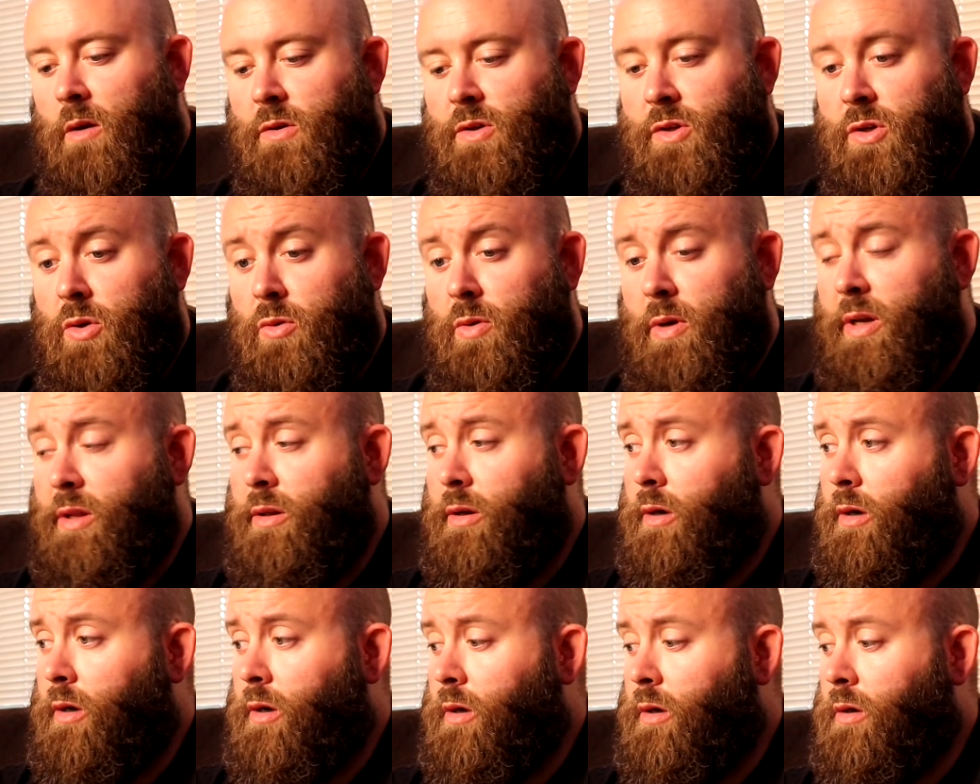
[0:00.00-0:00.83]
to
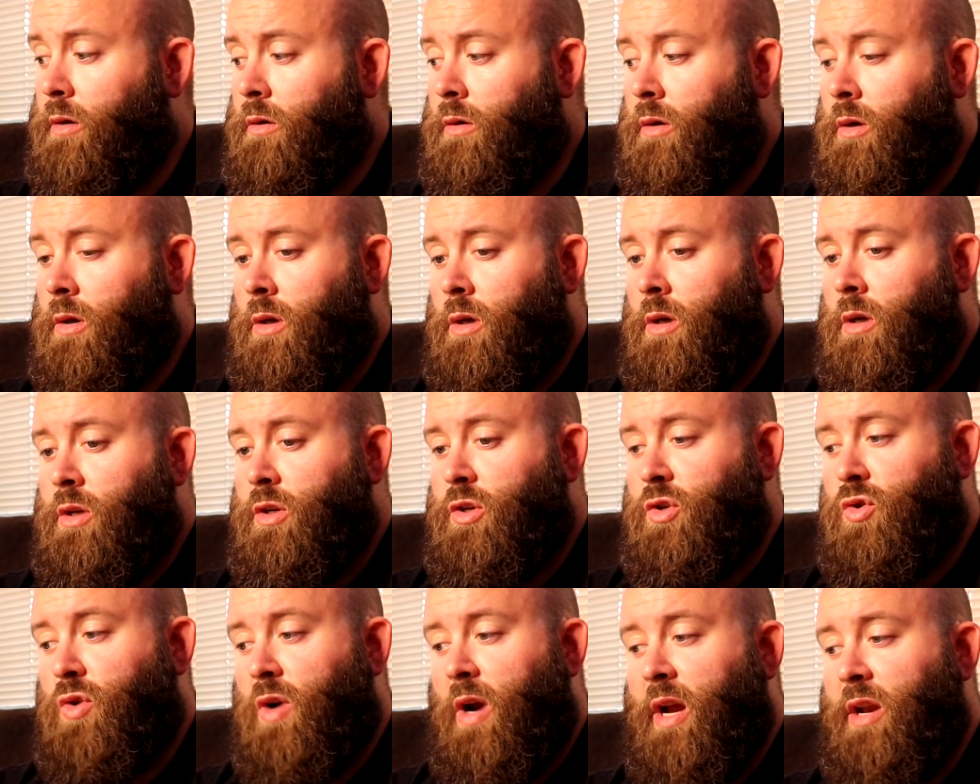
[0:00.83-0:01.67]
either
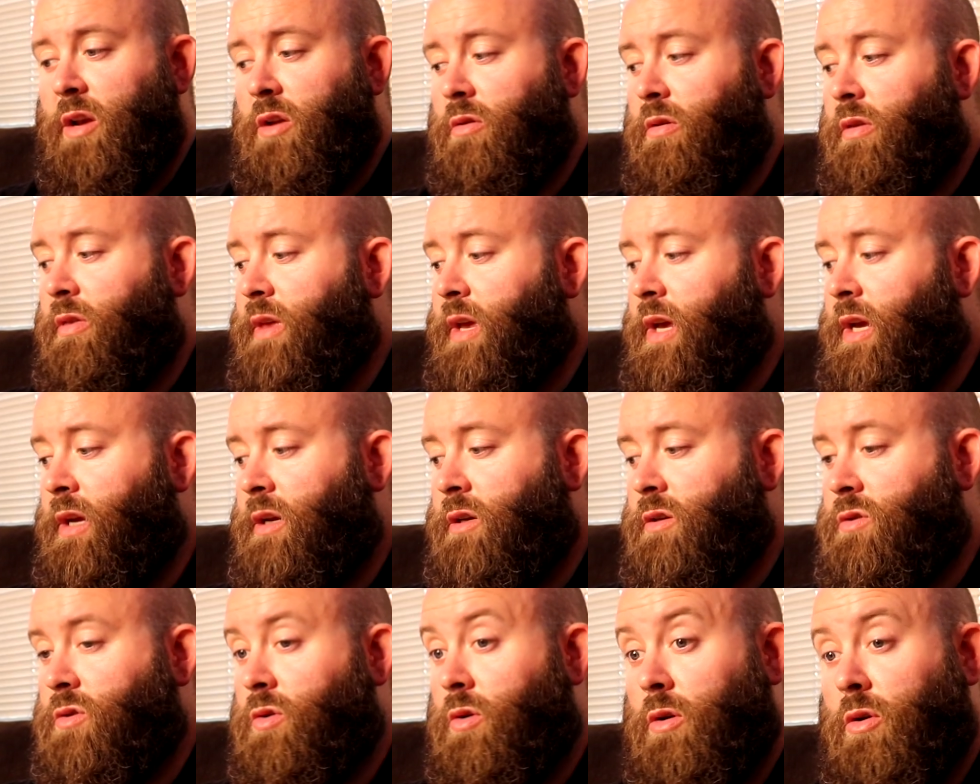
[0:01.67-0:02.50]
try new
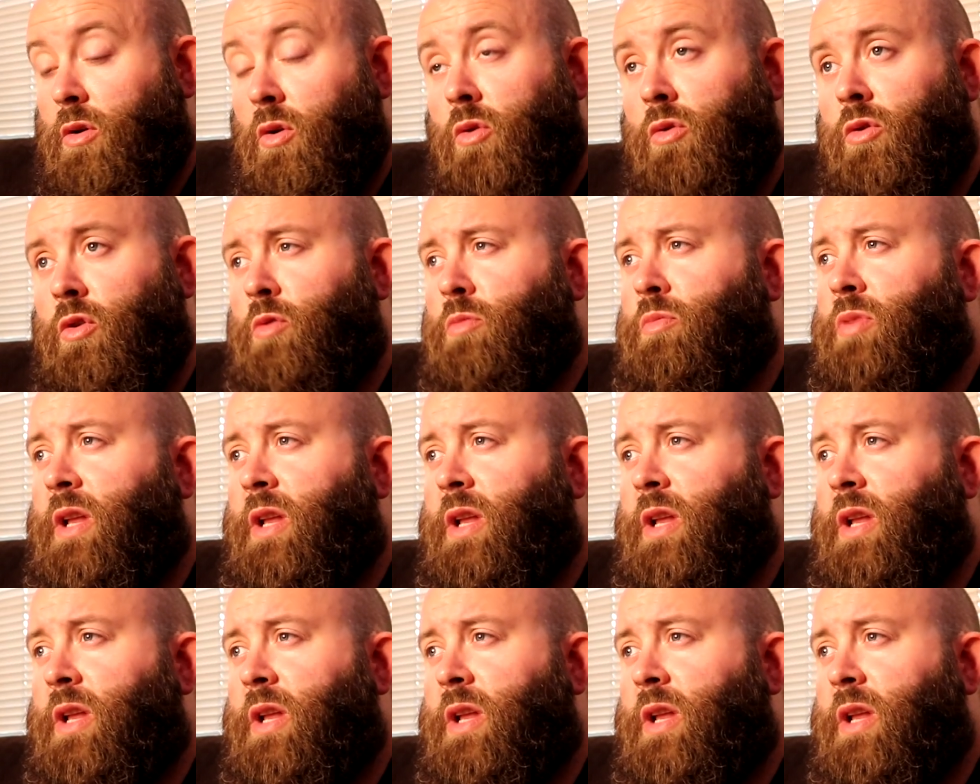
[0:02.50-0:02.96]
things or go new